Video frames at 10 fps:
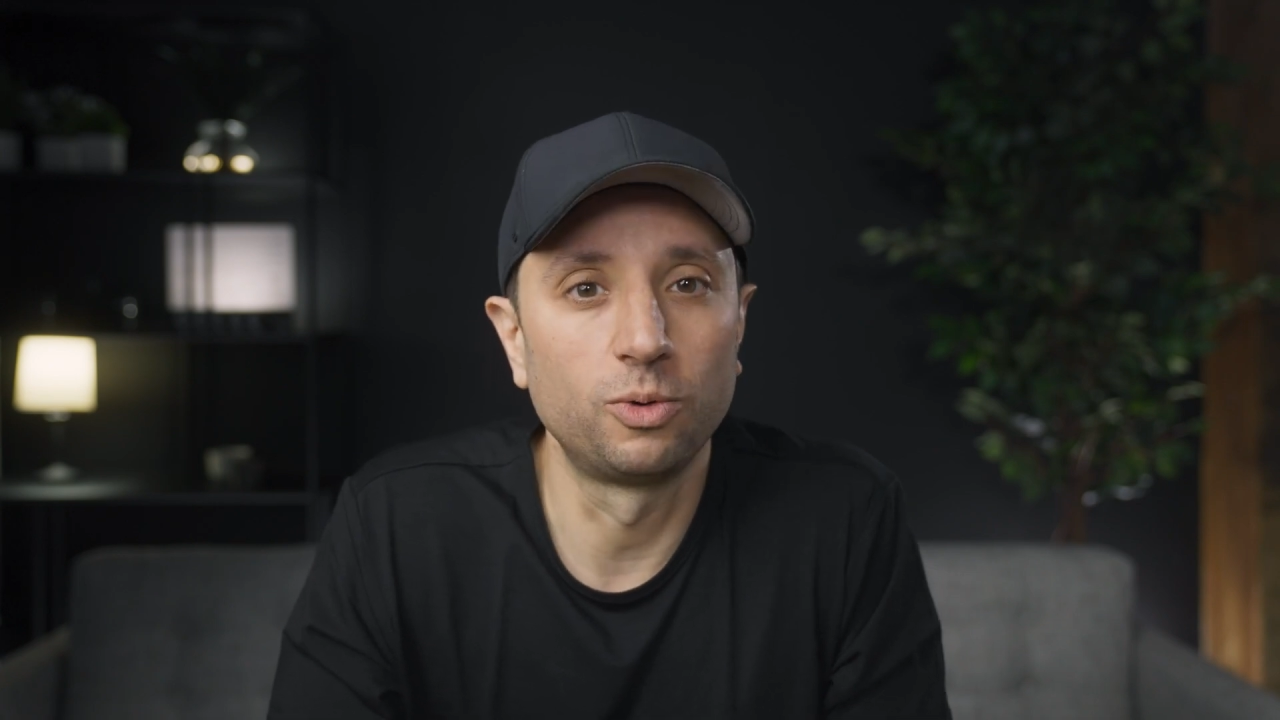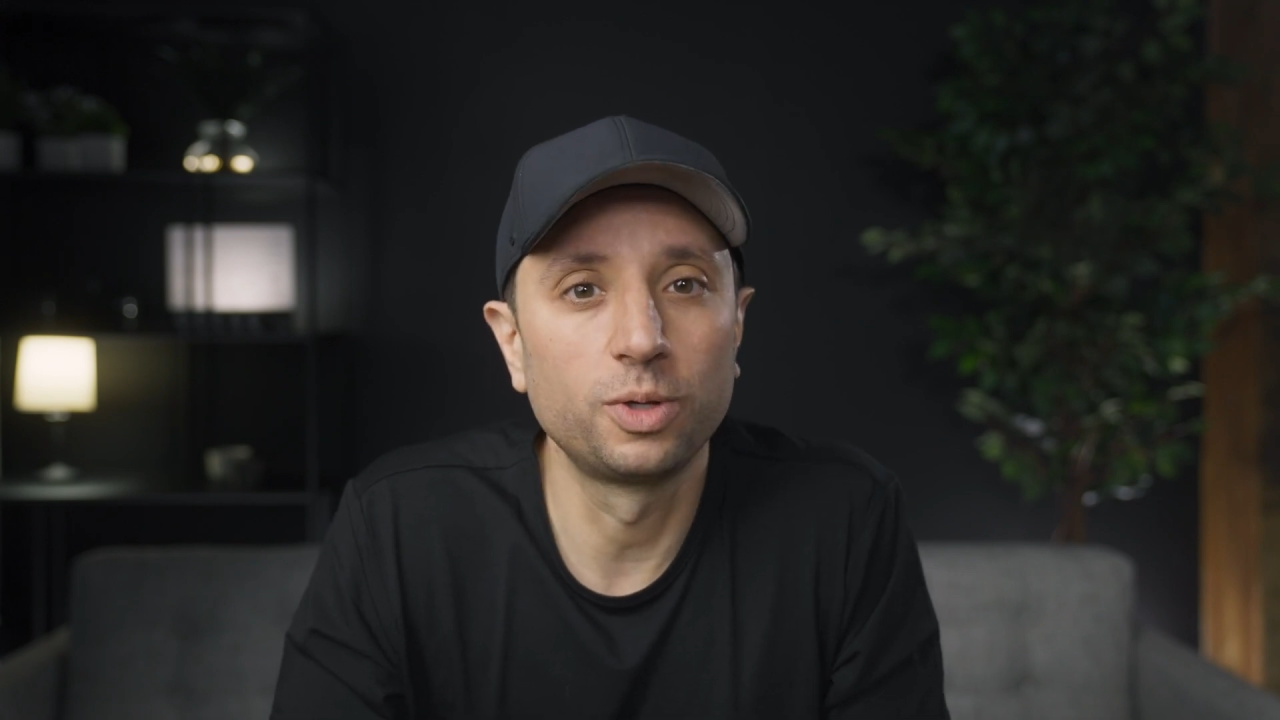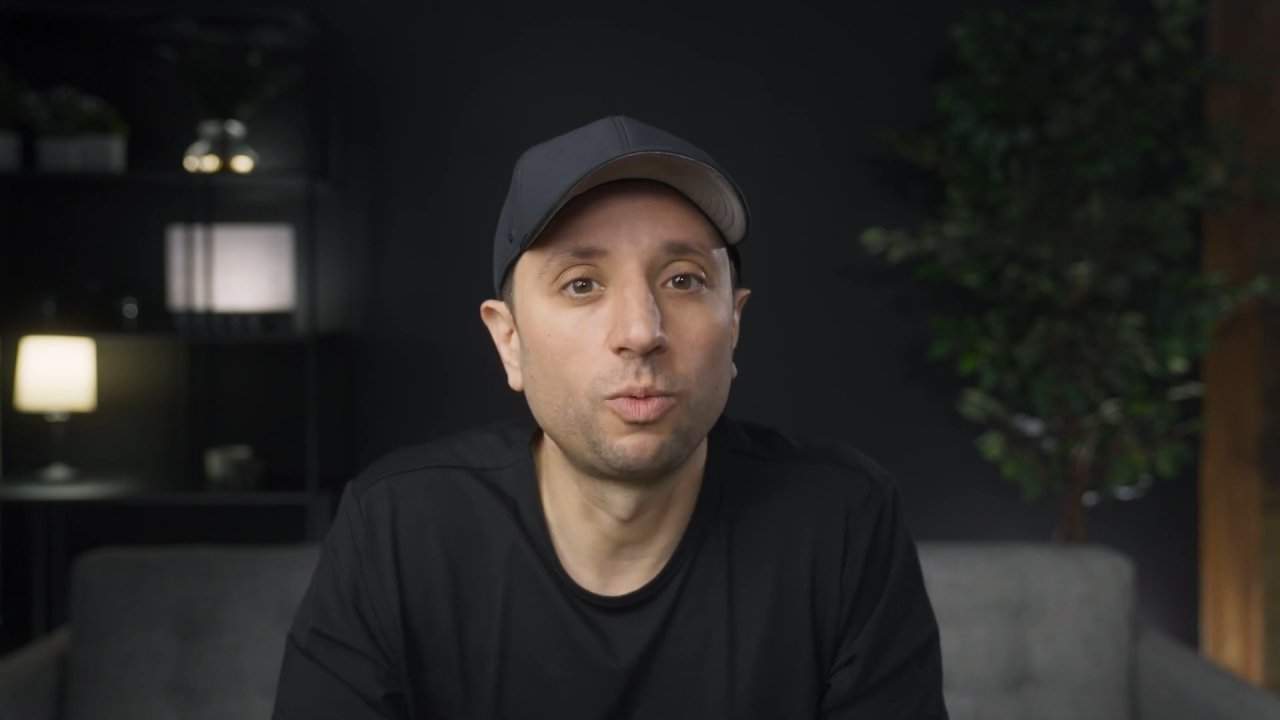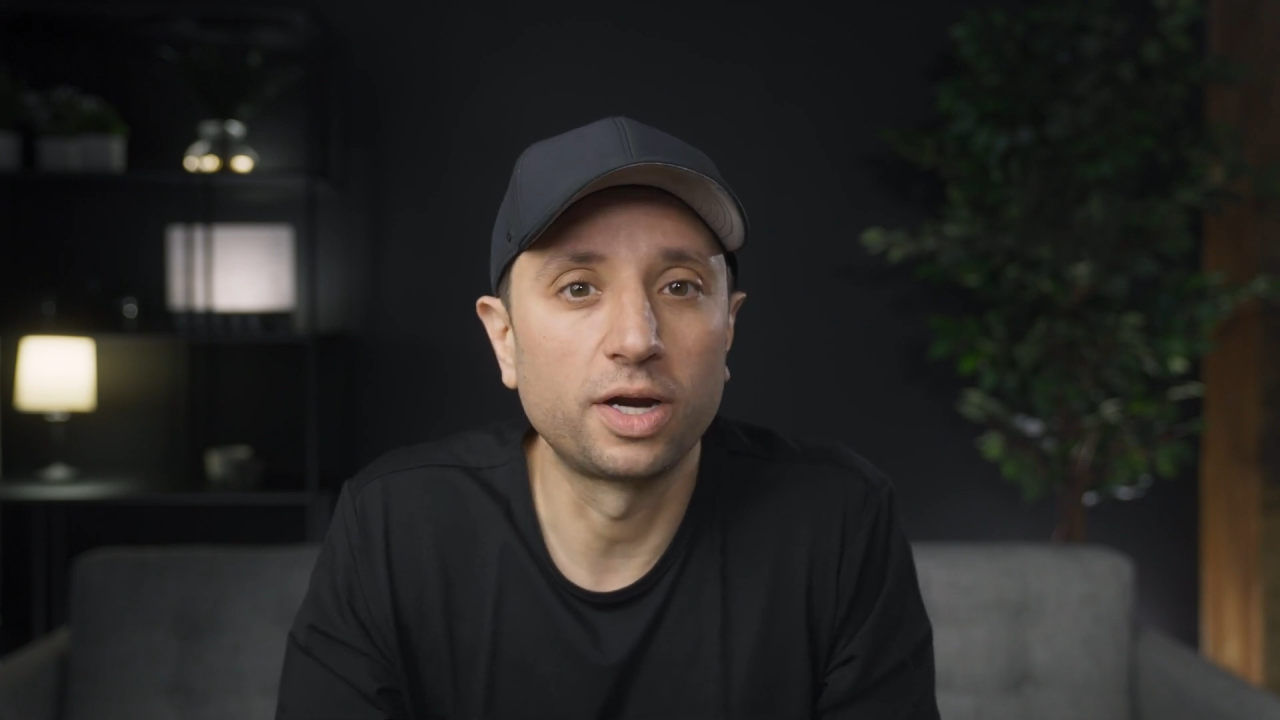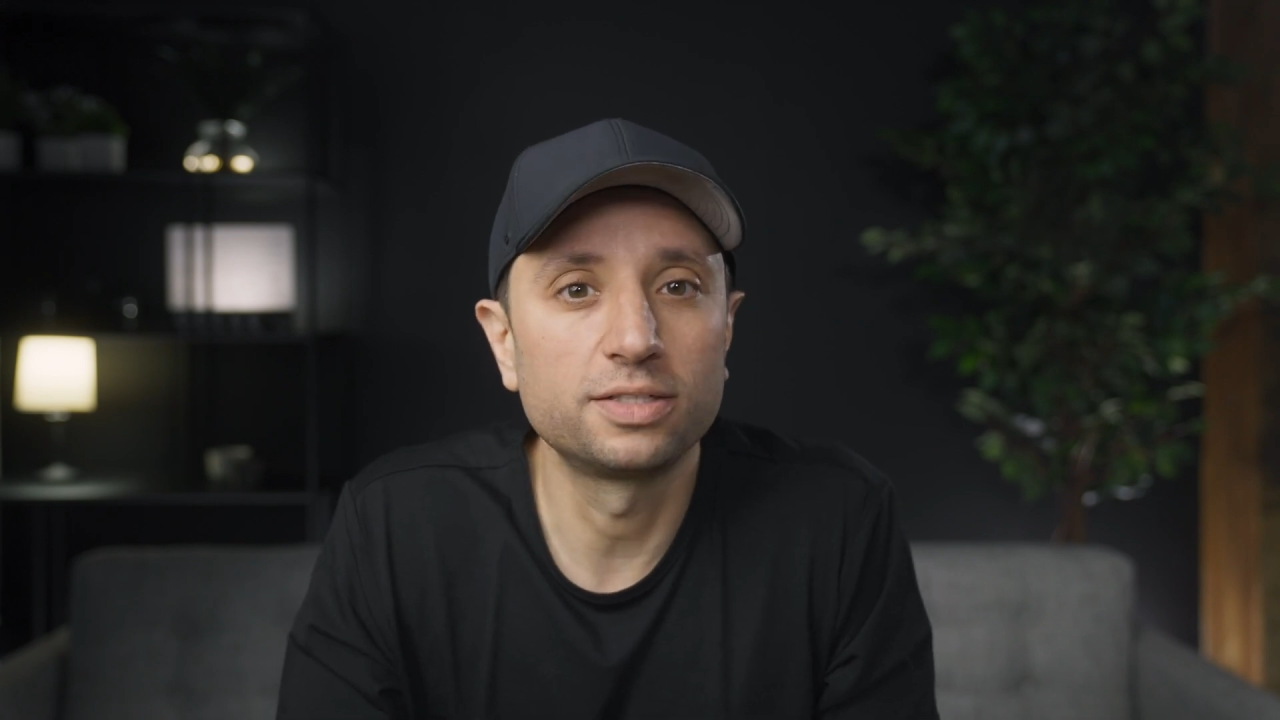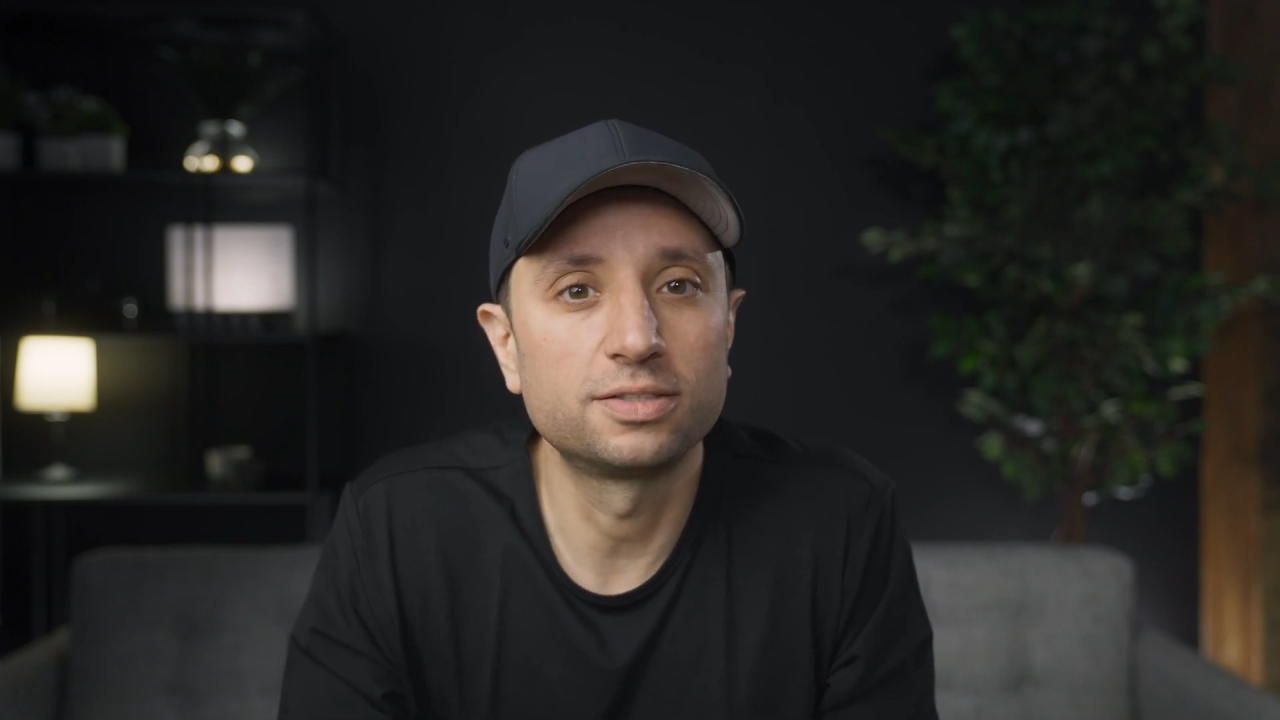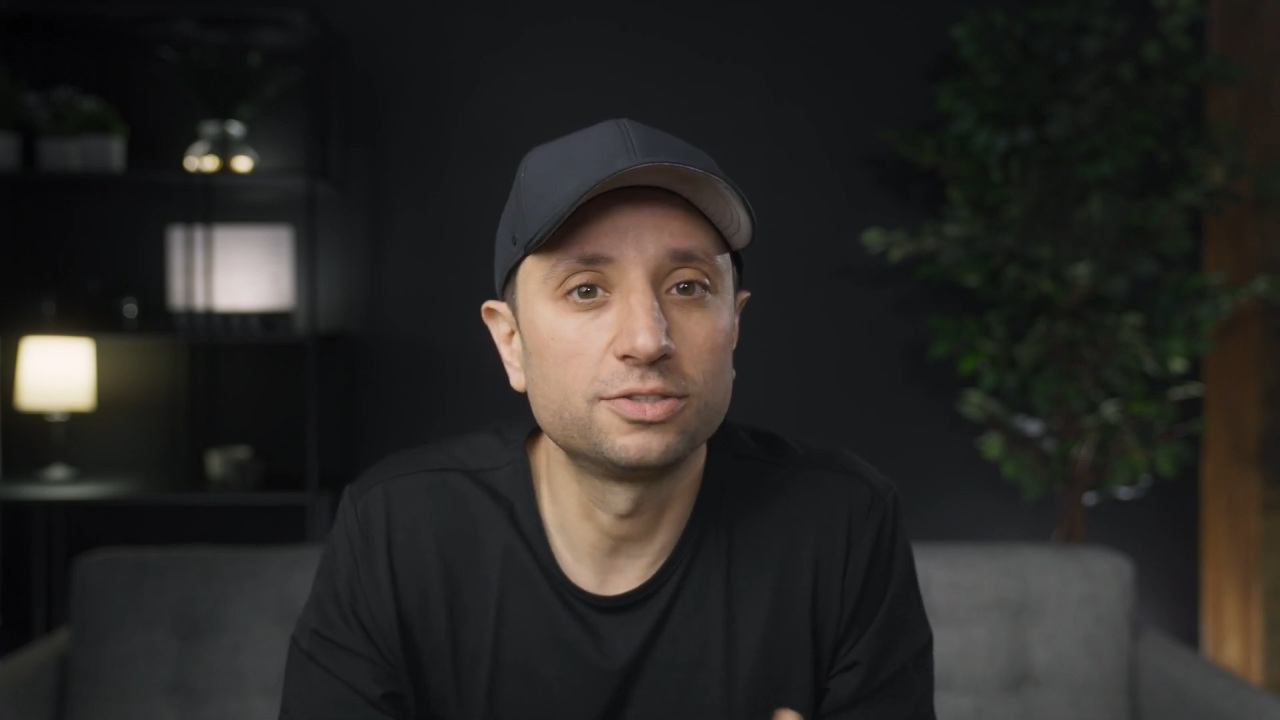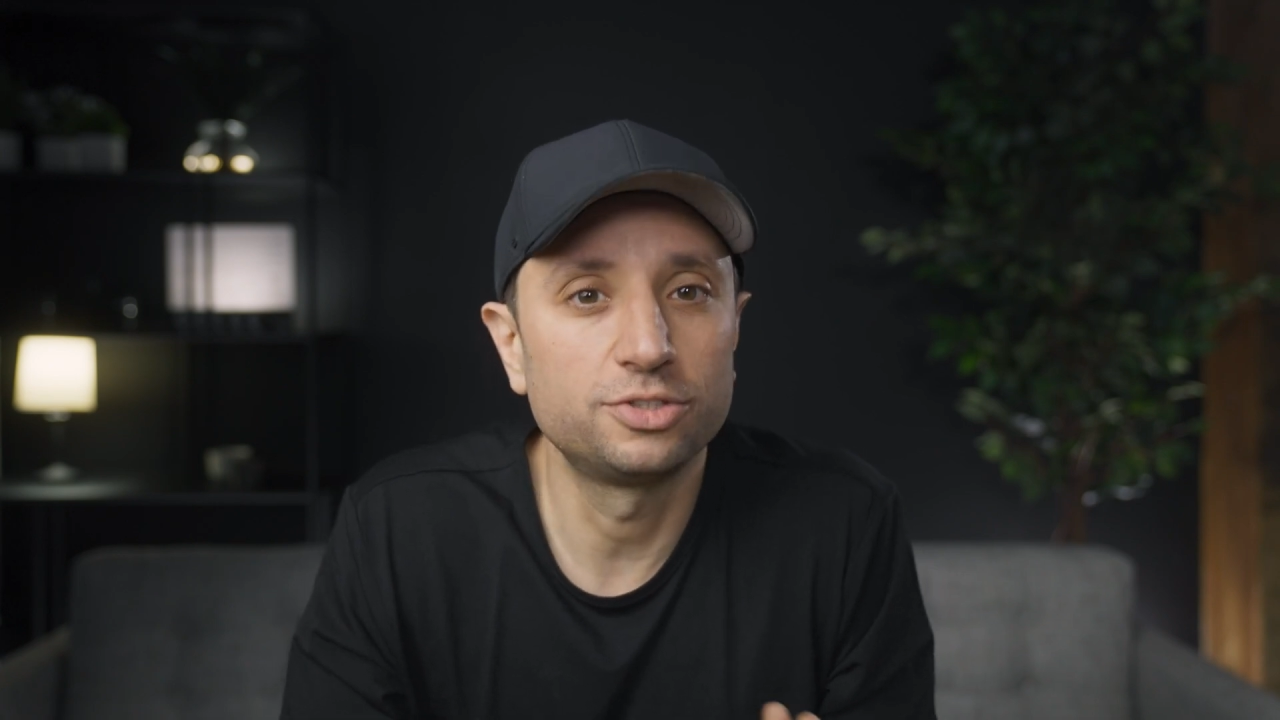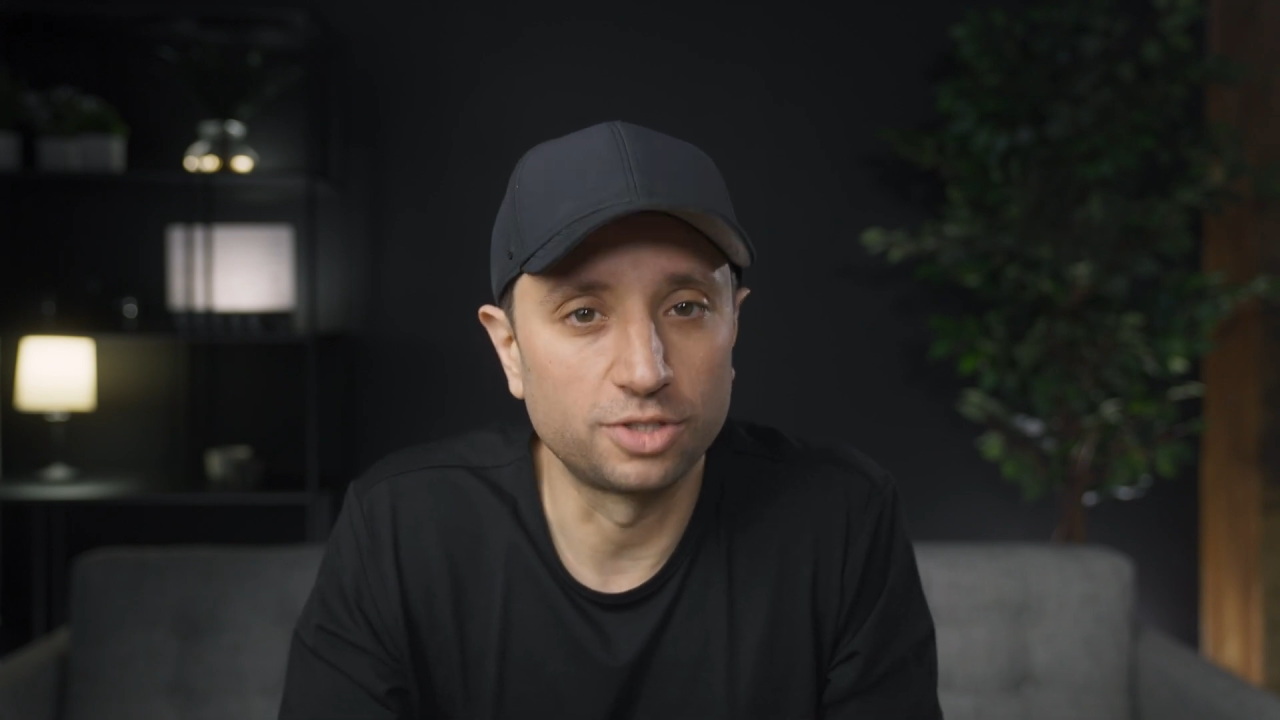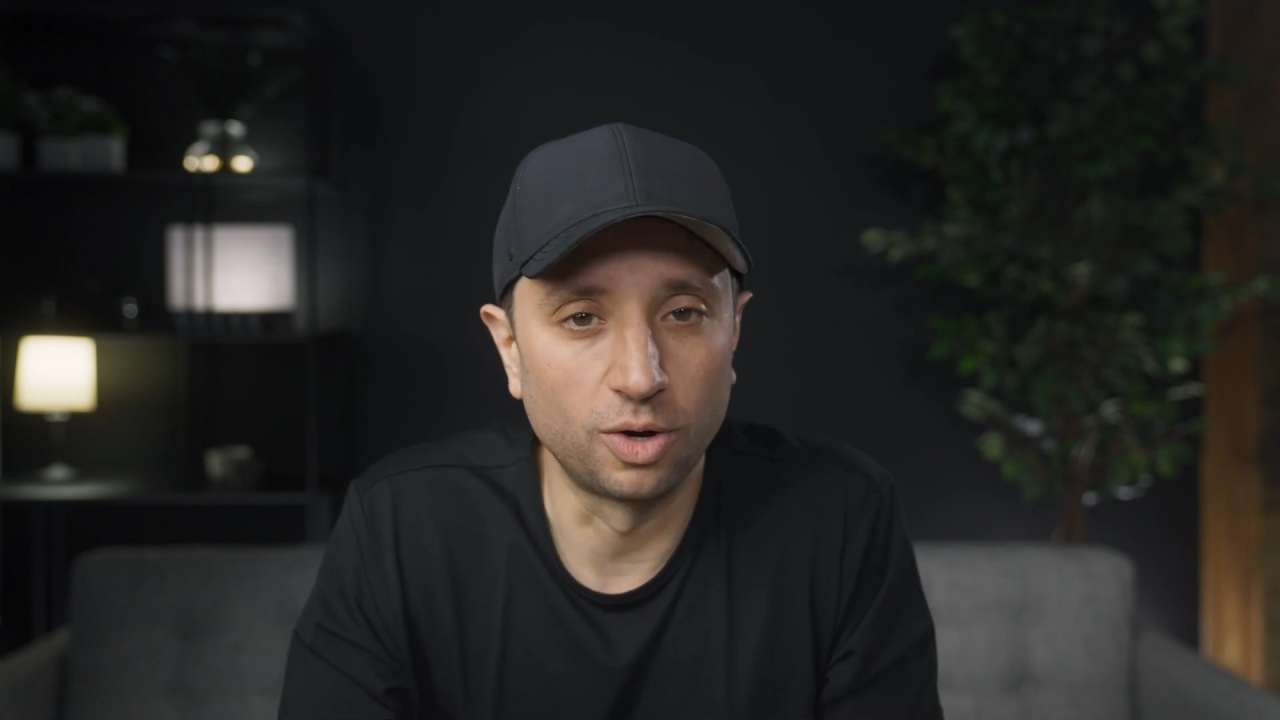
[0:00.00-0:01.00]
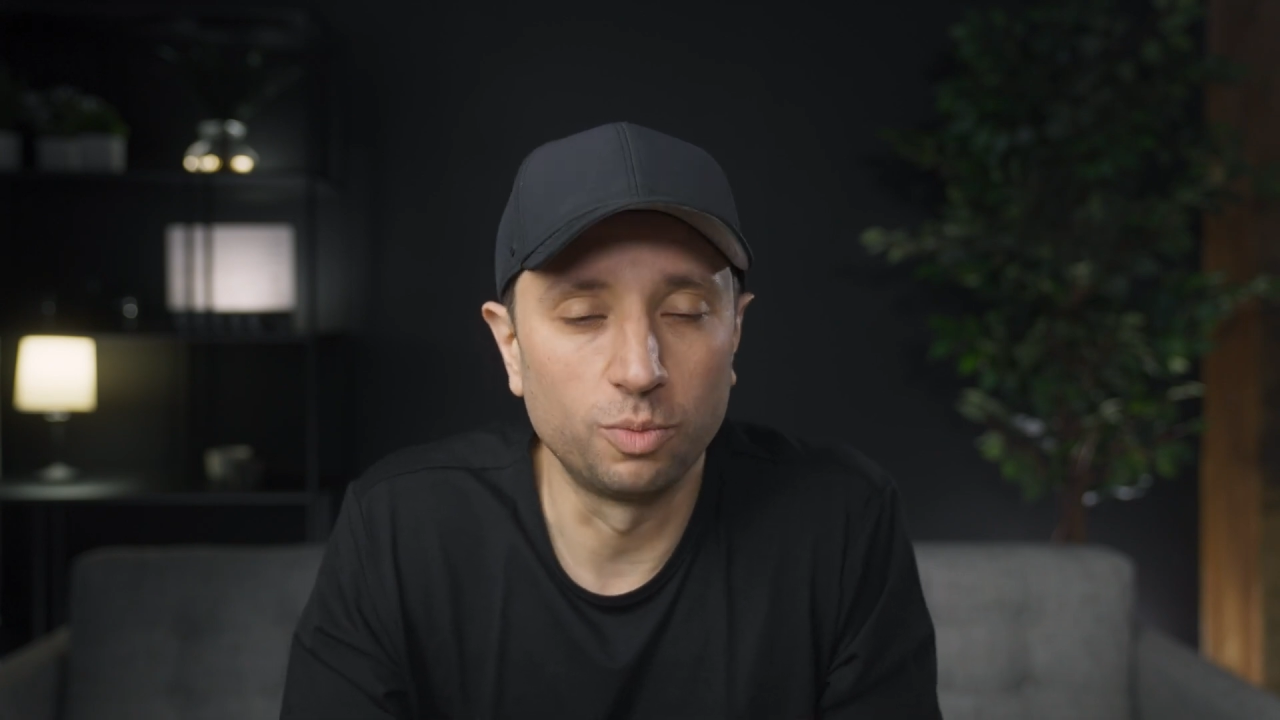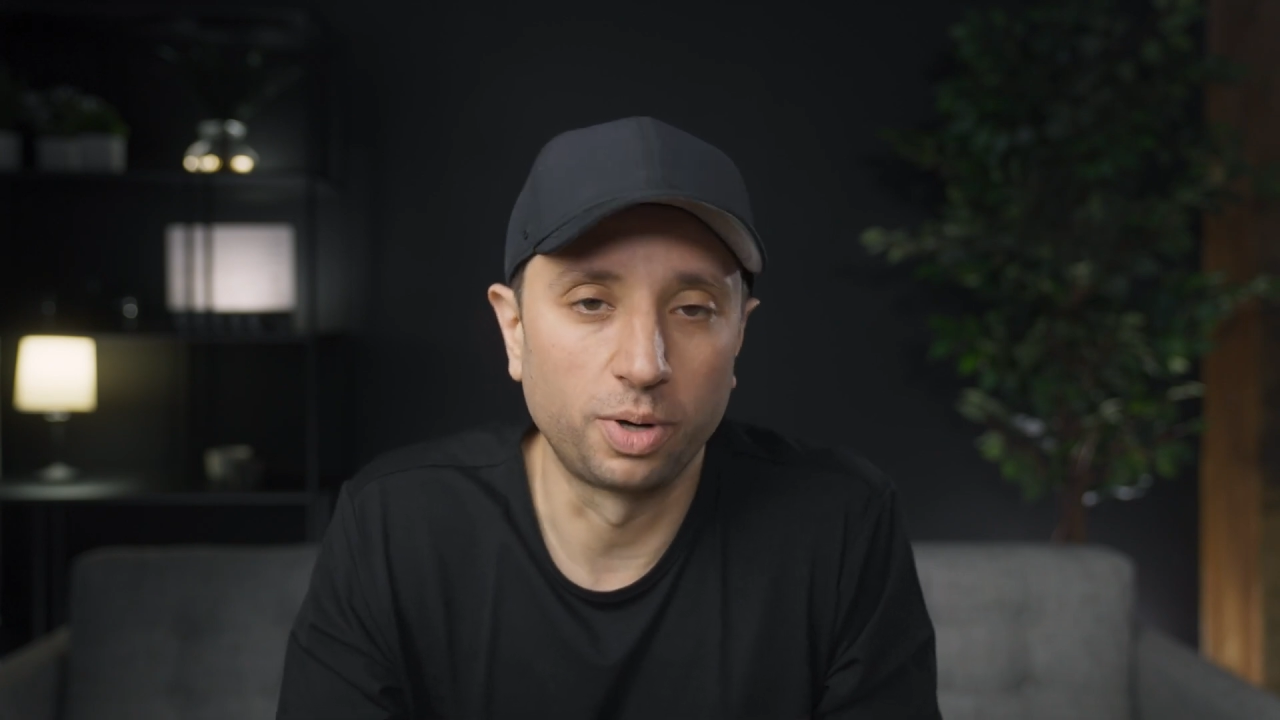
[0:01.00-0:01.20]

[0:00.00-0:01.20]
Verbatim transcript: only wanting to show